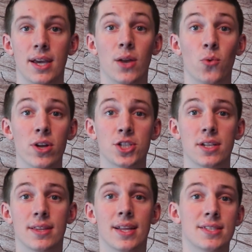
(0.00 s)
In
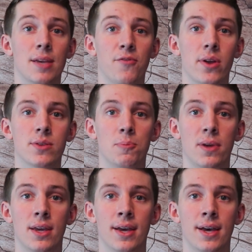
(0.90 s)
Russian, that same phrase would
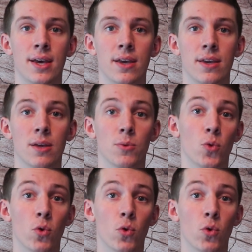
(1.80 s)
be, I know